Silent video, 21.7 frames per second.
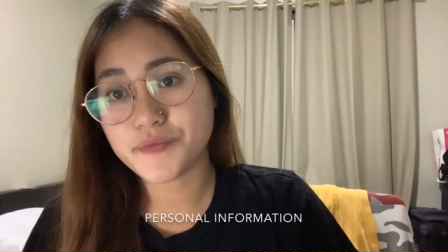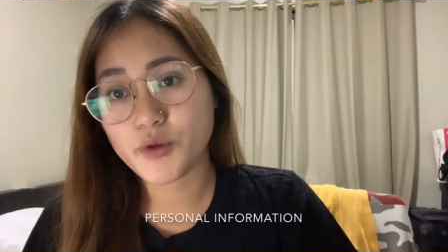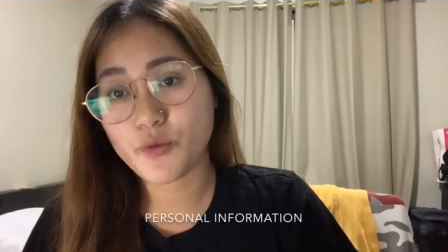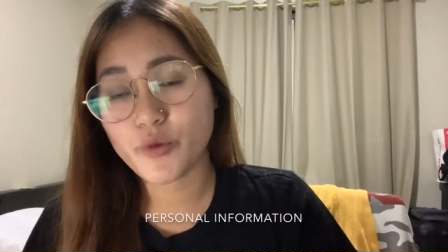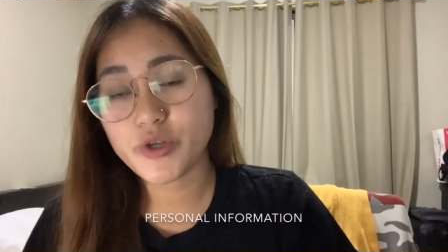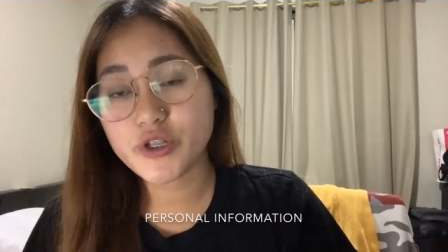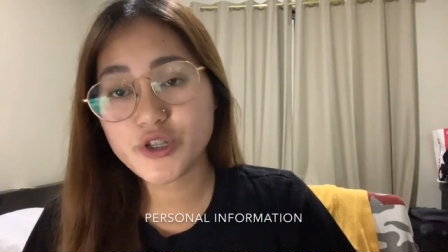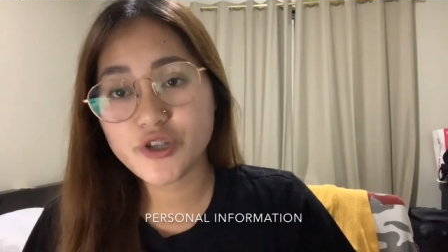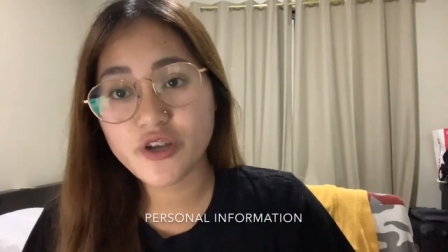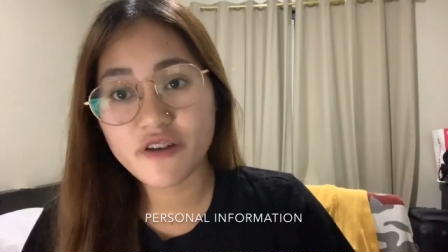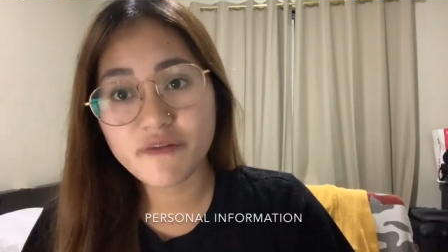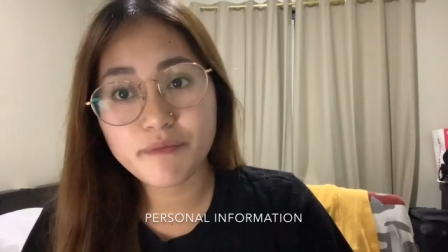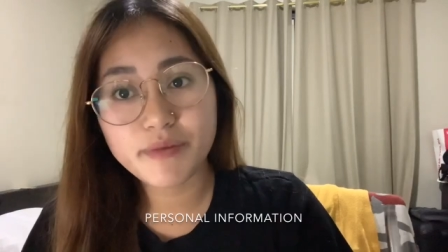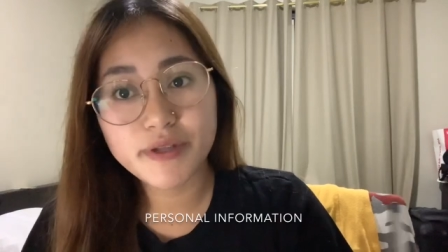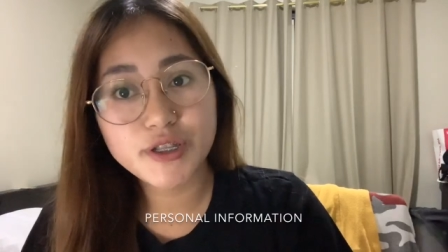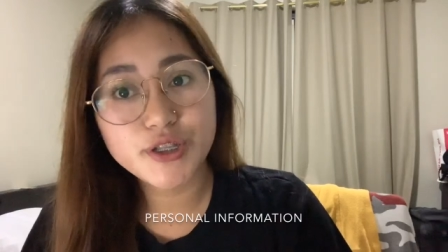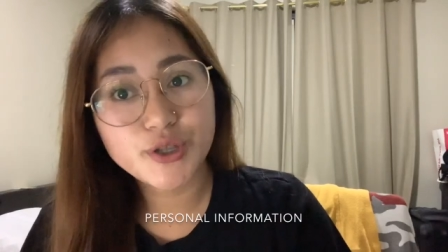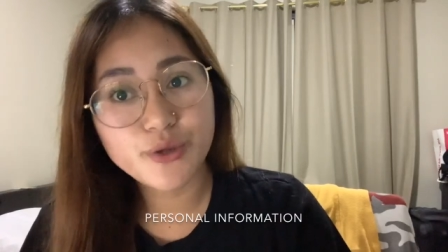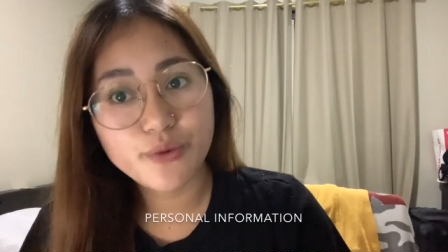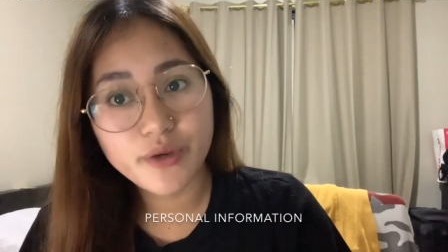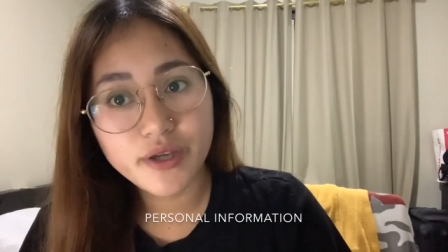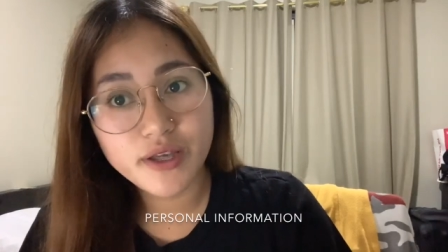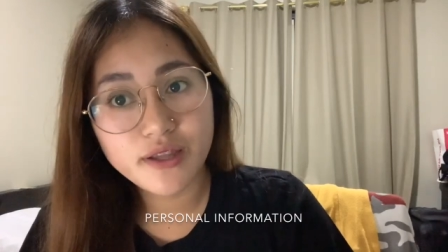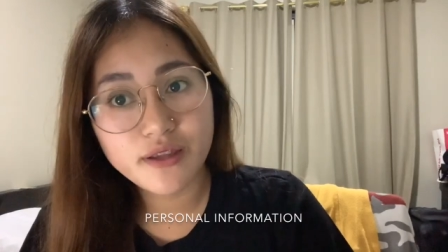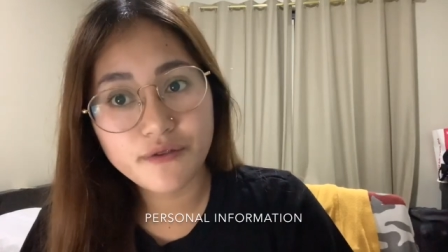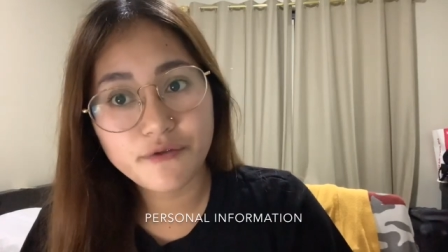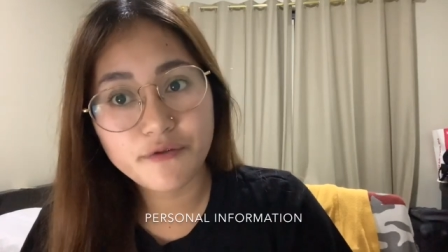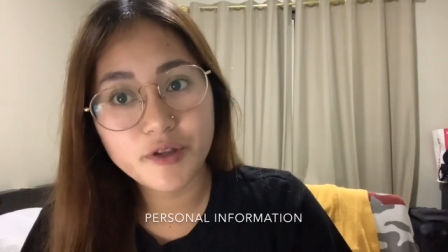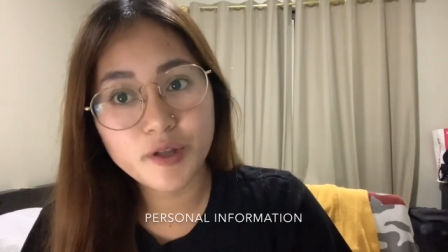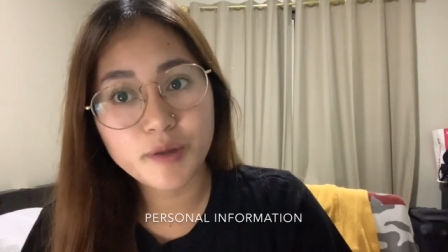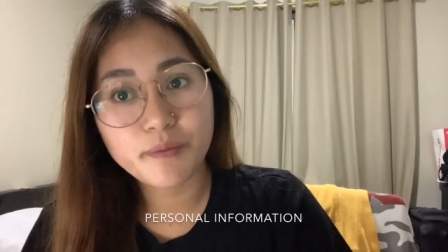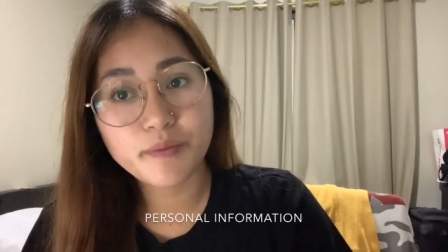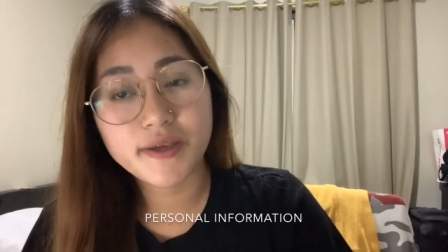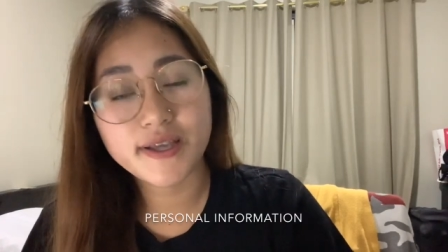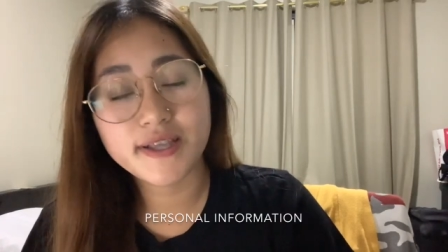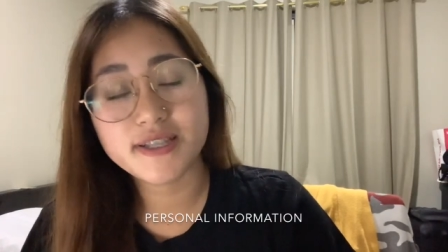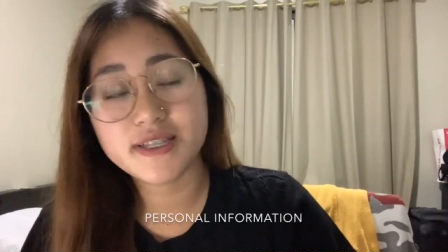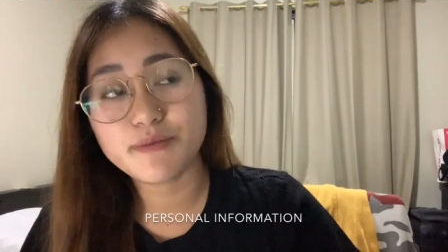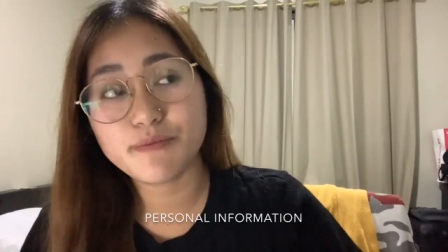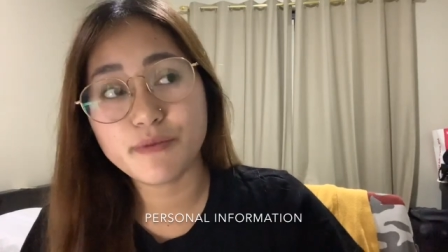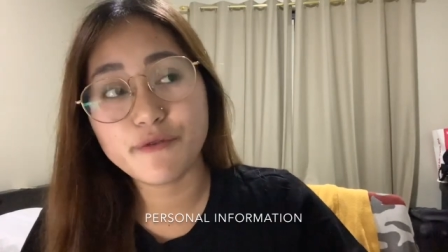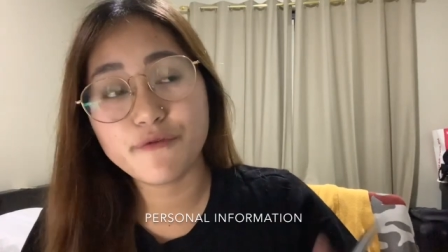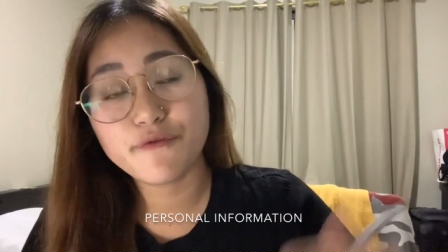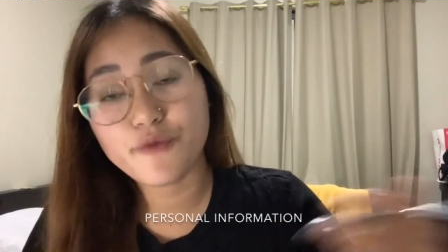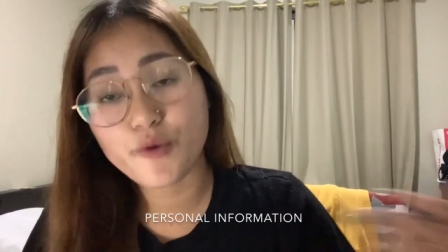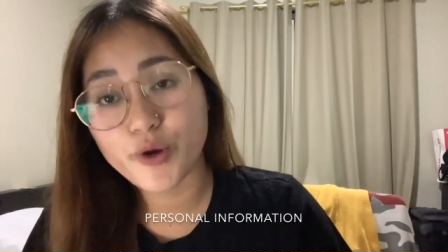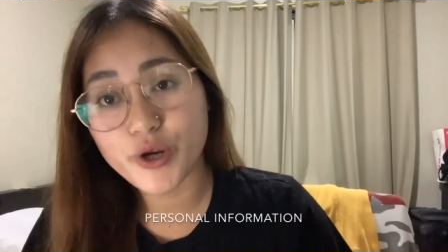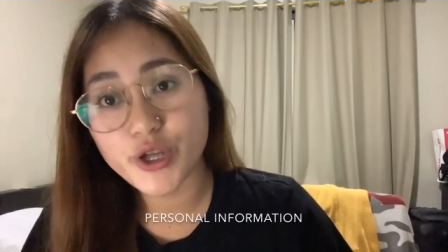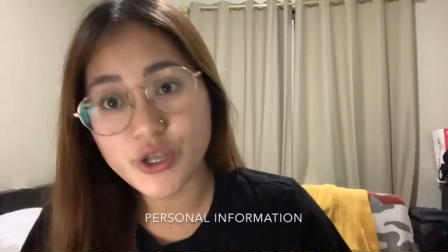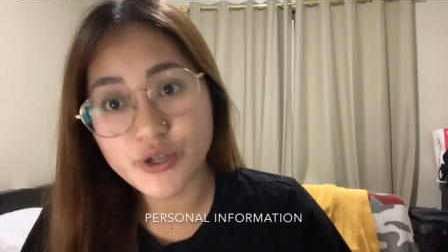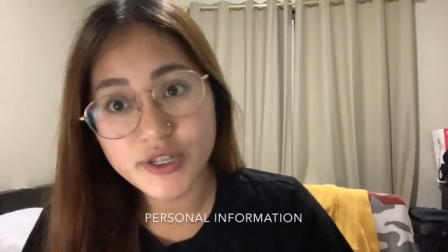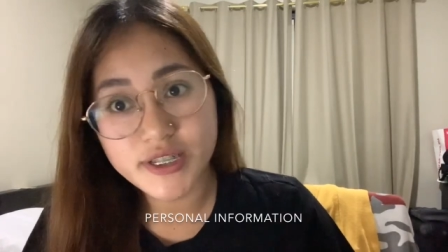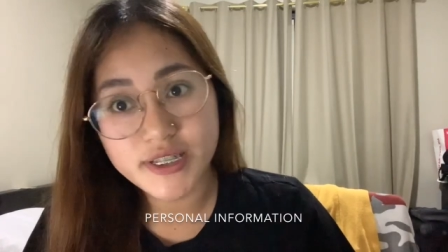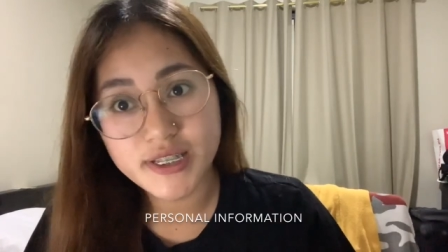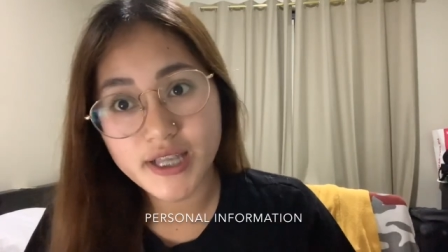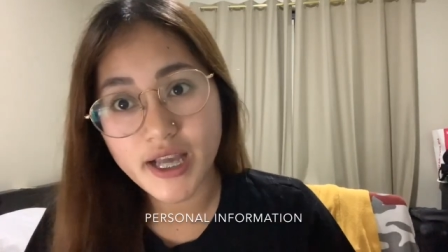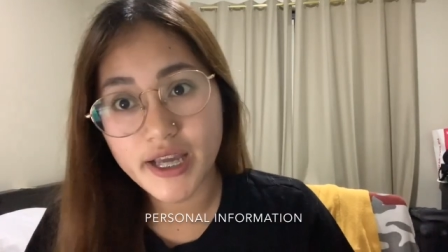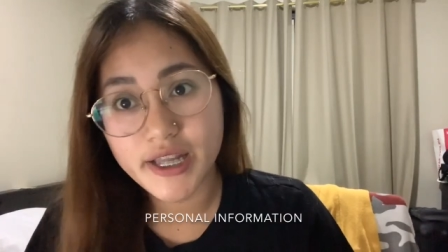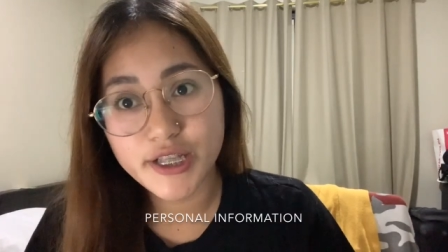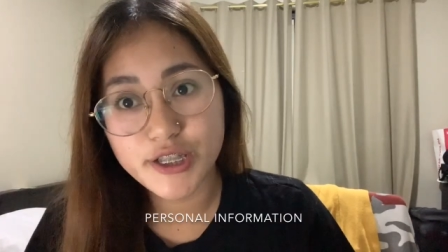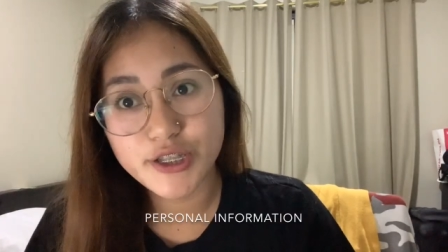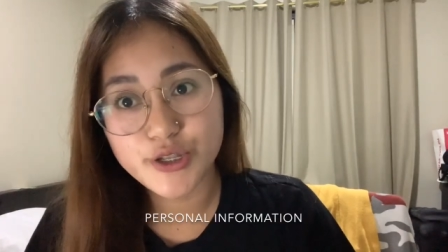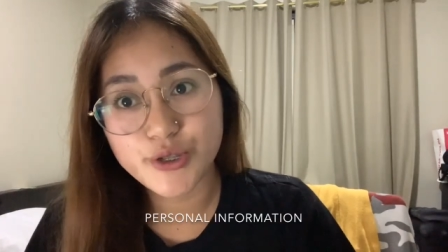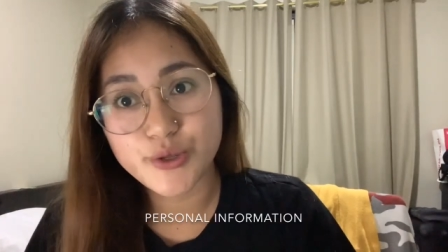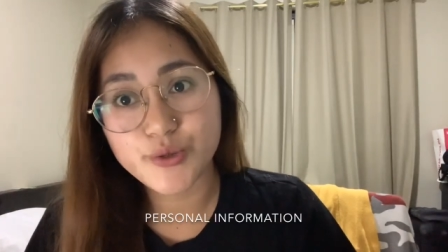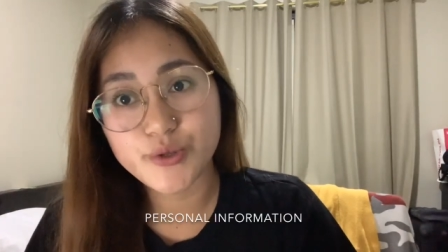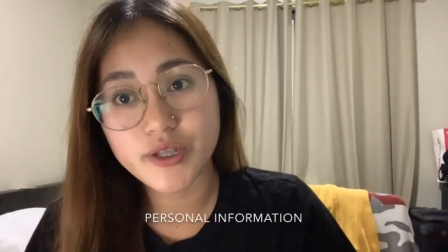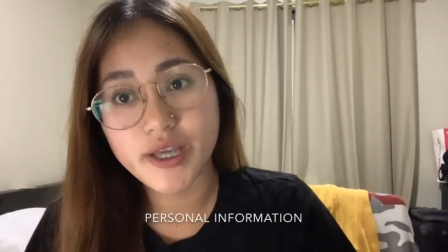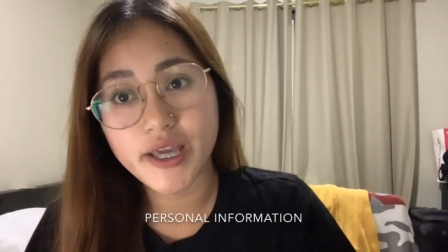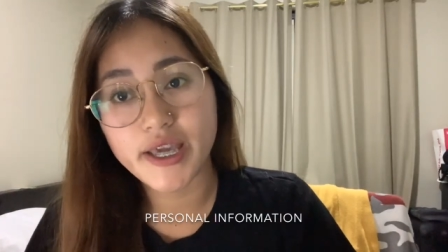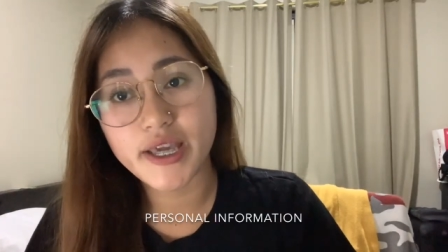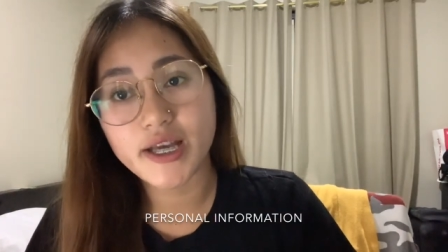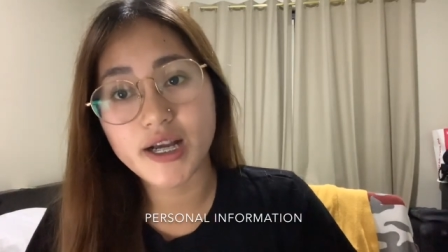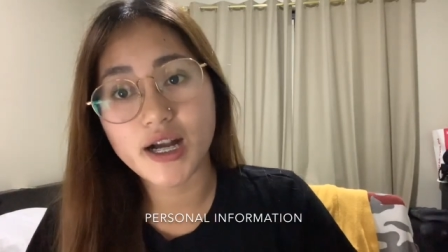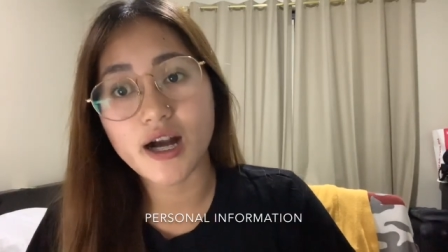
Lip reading: what you have been doing in the Philippines before you decided to take